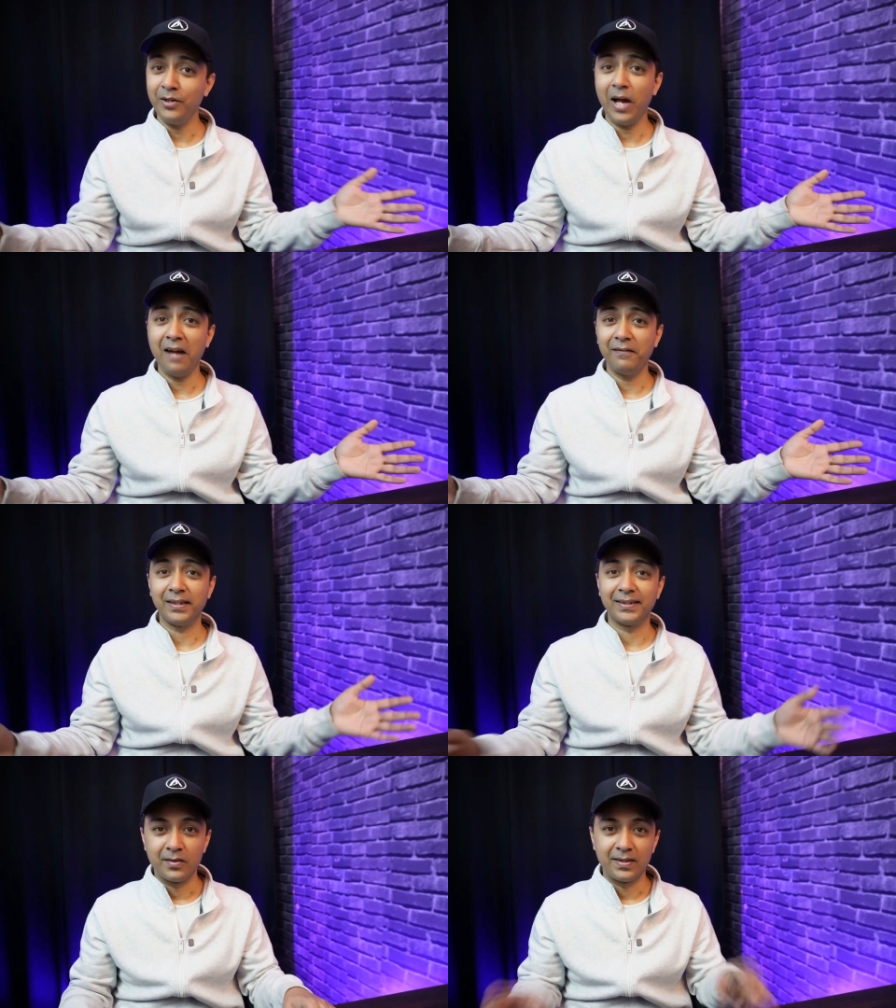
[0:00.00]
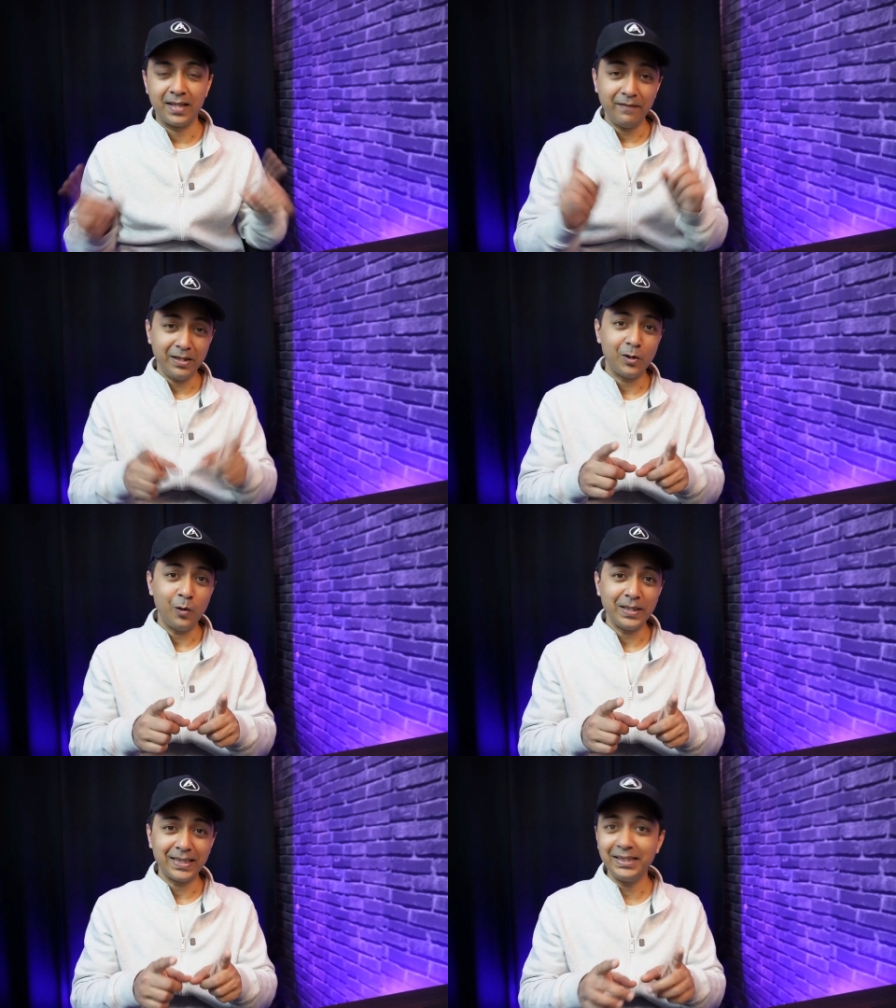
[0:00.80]
you have it. 7
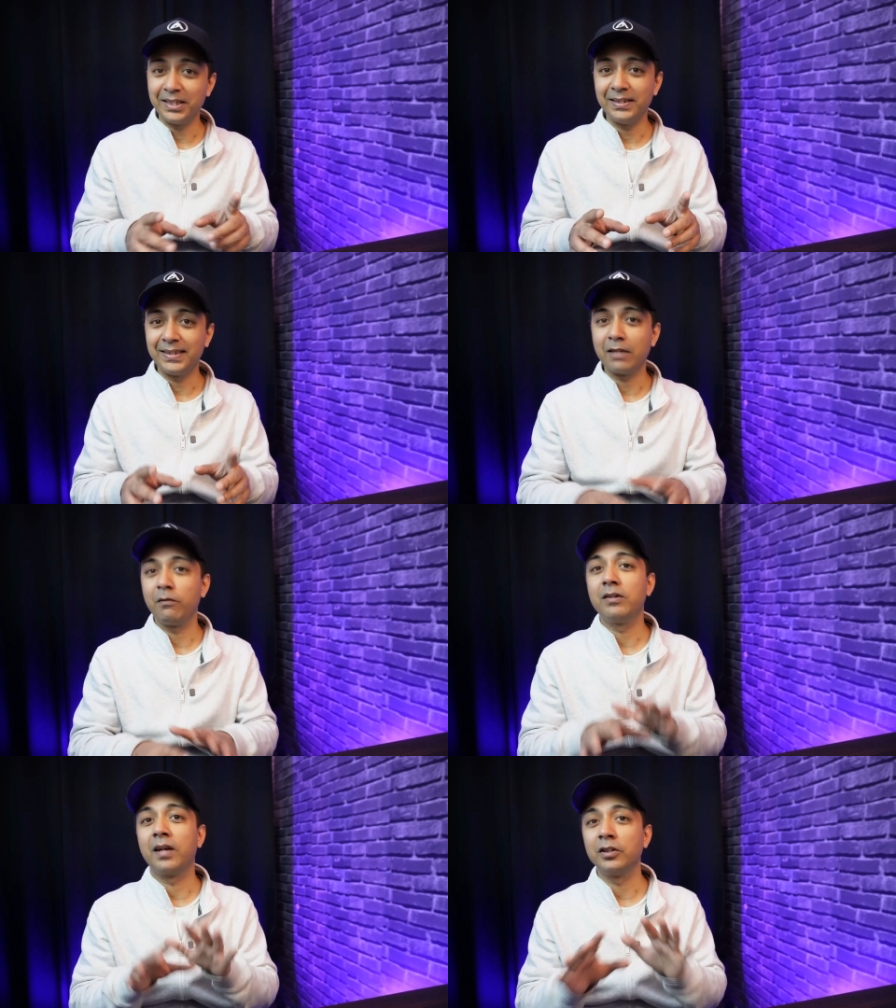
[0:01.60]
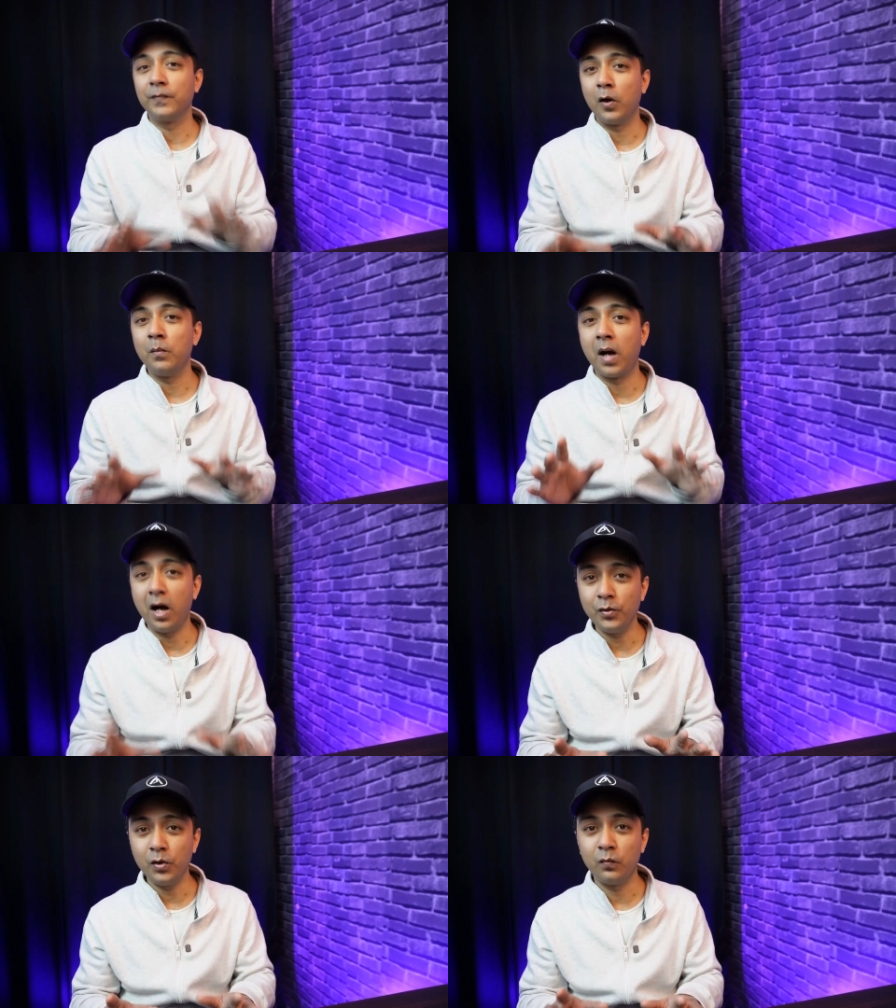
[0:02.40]
Chrome extensions that will transform
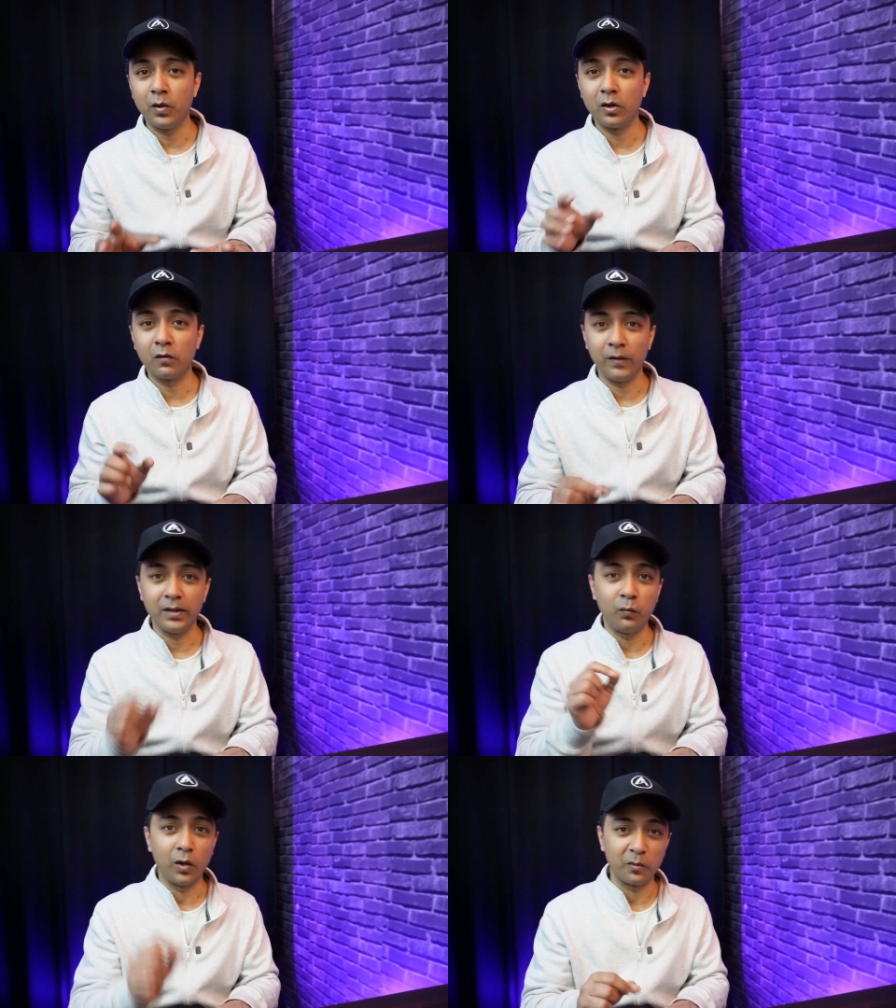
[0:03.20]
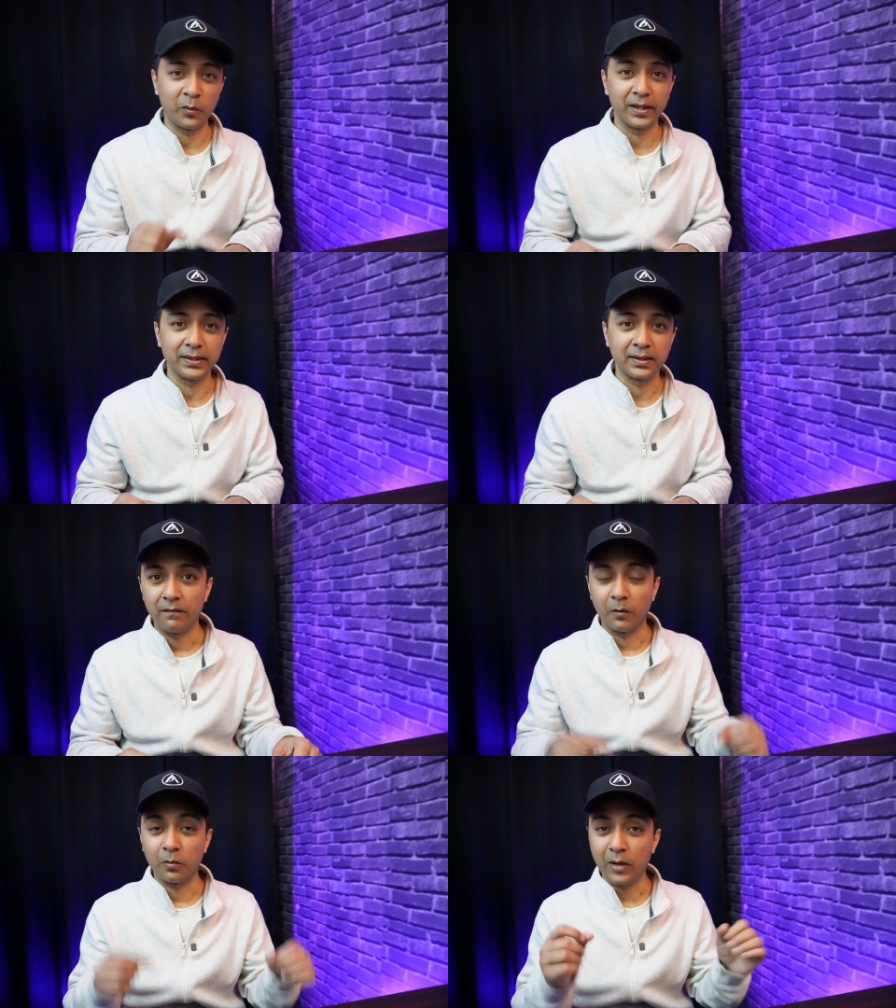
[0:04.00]
how you work with WordPress,
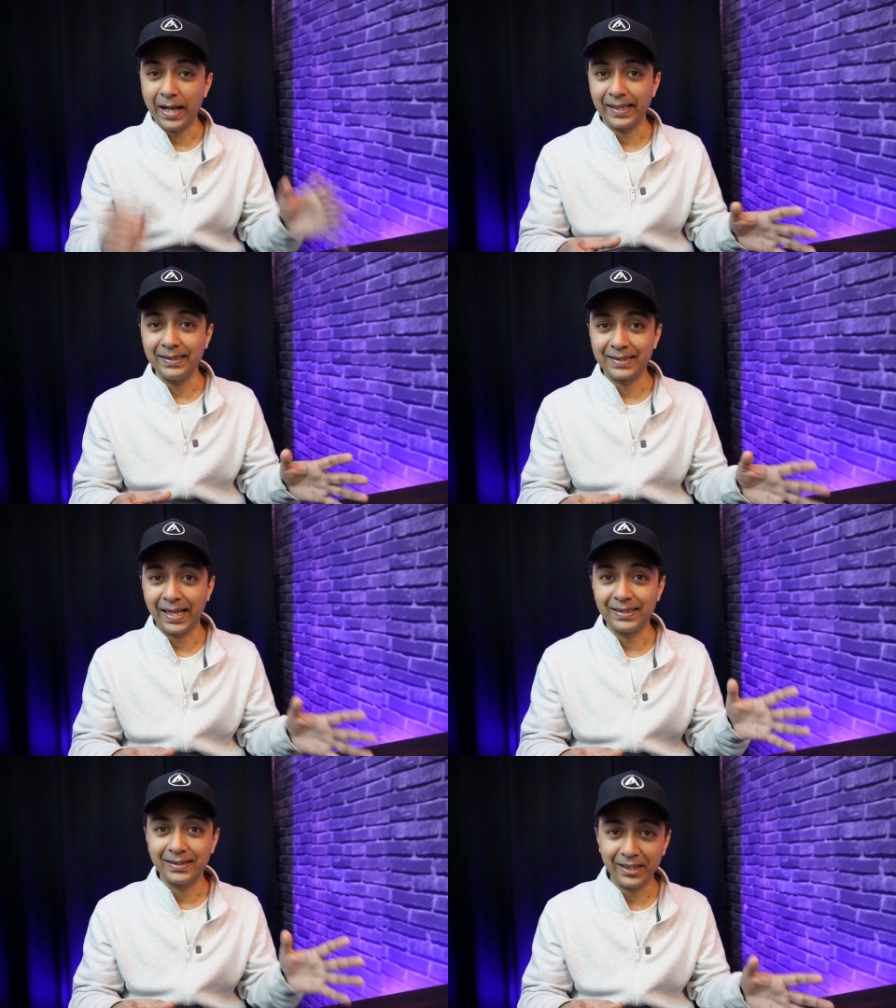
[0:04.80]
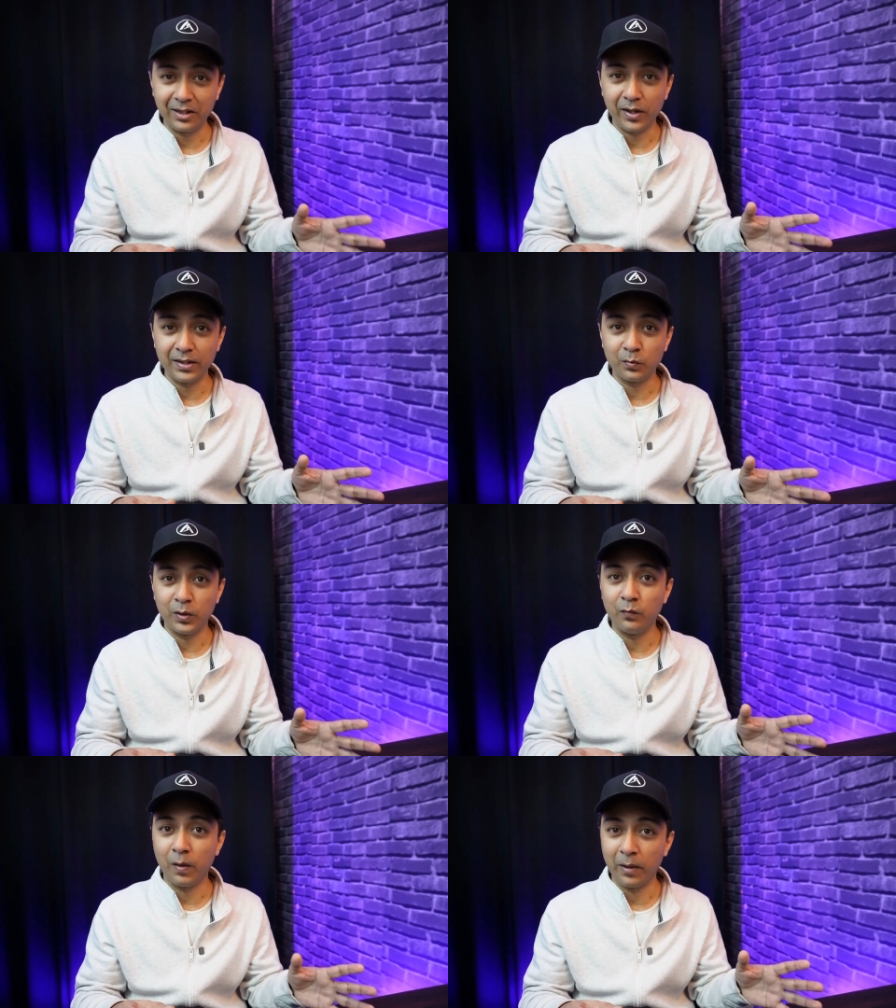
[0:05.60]
from cracking site secrets
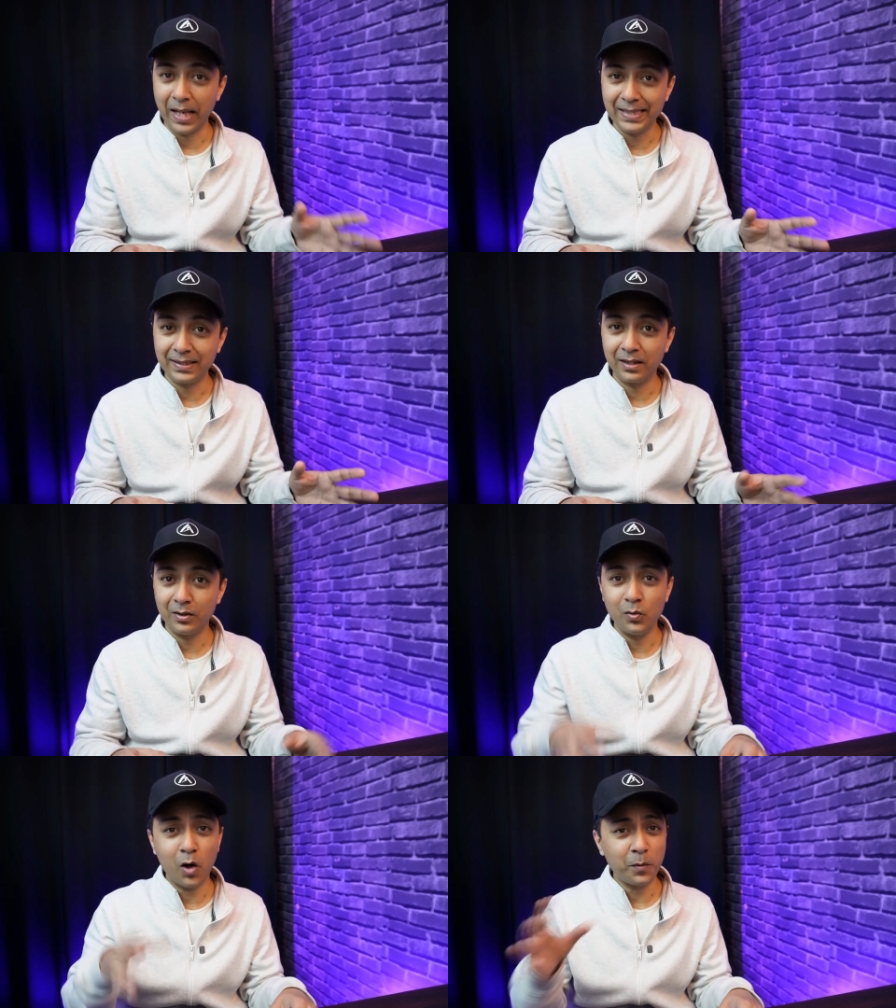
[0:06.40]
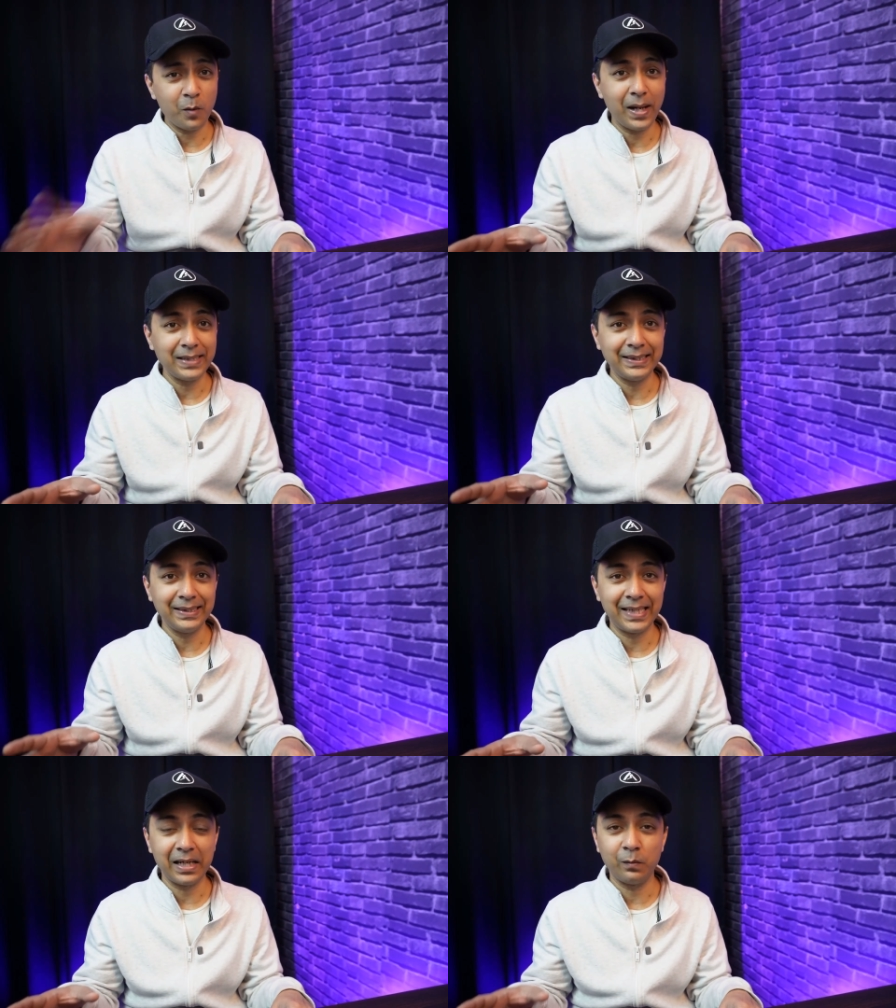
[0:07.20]
with Webalizer to
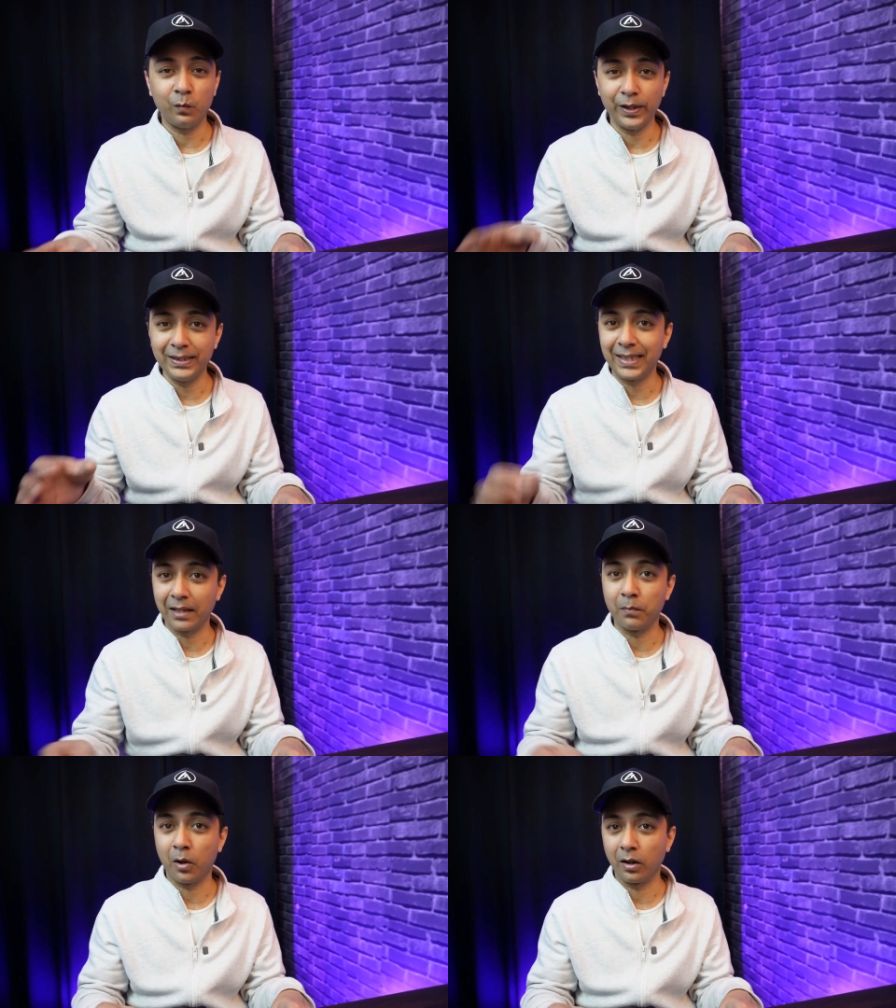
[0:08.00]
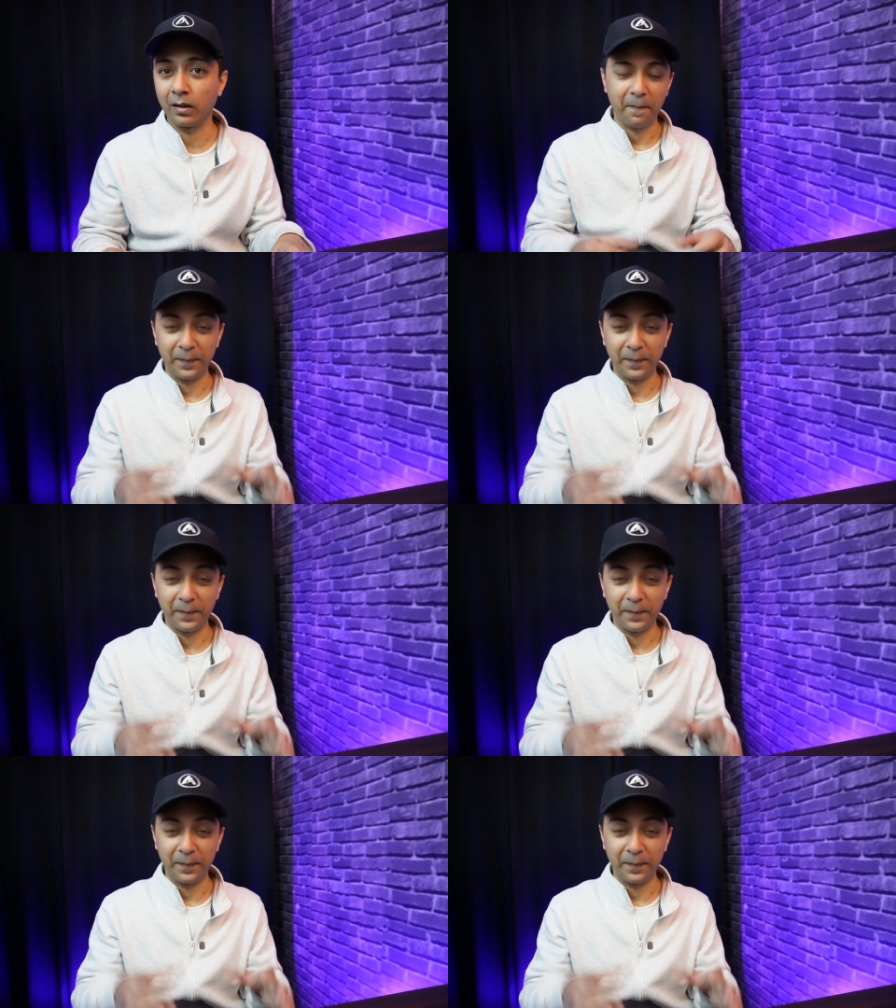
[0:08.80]
optimizing them with Chatbot.